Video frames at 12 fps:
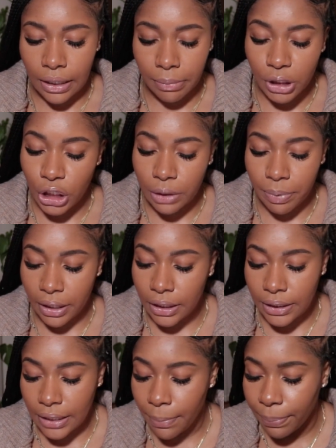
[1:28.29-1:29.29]
let me just pick
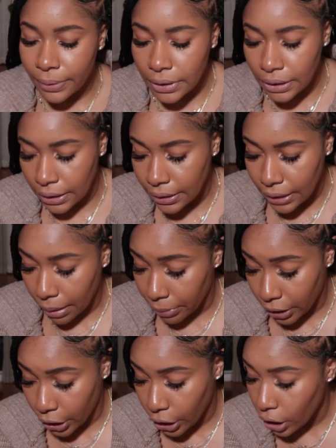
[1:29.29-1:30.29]
this up since I'm
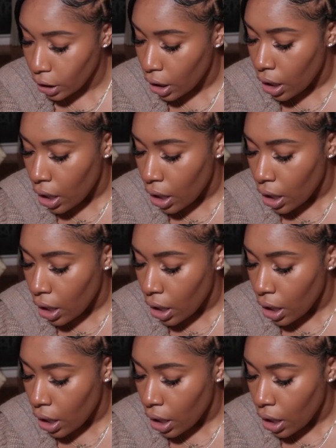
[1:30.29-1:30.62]
here.